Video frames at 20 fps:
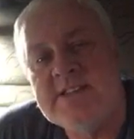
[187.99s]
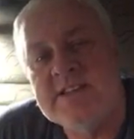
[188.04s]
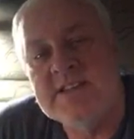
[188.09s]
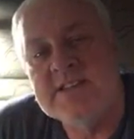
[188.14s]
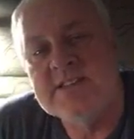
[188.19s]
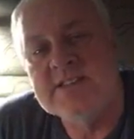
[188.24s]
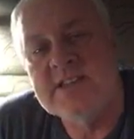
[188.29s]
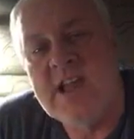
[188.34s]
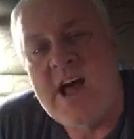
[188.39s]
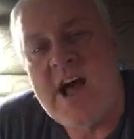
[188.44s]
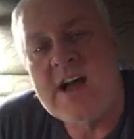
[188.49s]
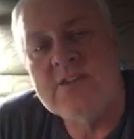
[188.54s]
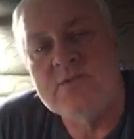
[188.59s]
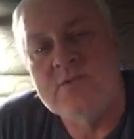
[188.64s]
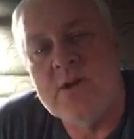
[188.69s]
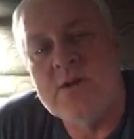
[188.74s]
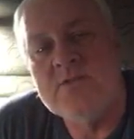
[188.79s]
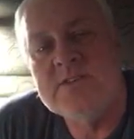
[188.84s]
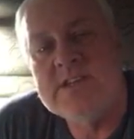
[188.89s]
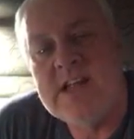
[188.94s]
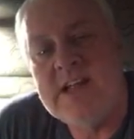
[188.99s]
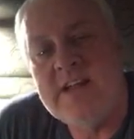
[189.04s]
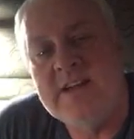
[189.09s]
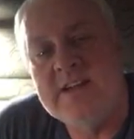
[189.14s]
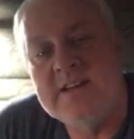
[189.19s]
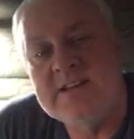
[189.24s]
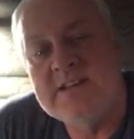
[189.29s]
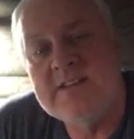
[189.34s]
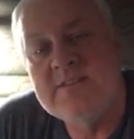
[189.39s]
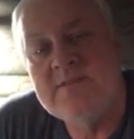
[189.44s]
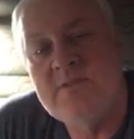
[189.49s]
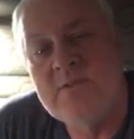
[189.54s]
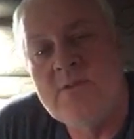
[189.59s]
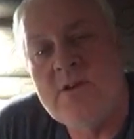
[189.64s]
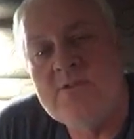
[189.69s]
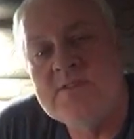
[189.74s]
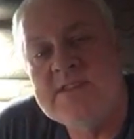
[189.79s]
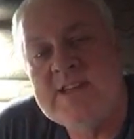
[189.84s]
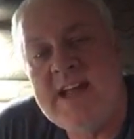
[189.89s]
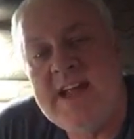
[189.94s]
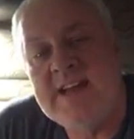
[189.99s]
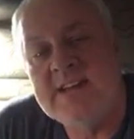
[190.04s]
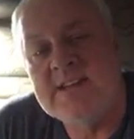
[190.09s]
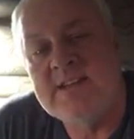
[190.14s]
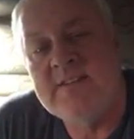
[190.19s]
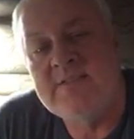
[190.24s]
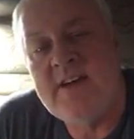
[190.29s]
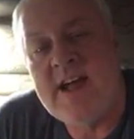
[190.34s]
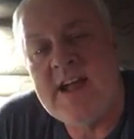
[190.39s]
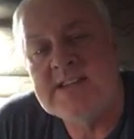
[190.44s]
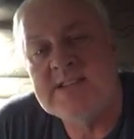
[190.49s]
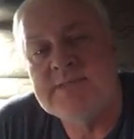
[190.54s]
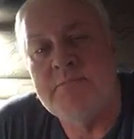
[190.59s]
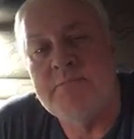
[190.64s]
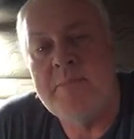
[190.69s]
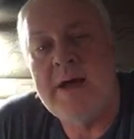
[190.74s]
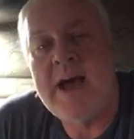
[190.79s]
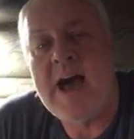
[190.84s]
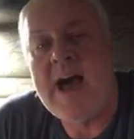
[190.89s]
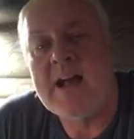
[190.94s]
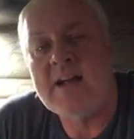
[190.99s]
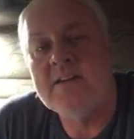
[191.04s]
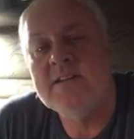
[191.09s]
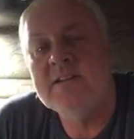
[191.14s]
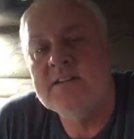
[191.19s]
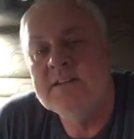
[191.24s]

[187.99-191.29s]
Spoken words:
So I can't do anything. I don't know what all these buttons on the back are for.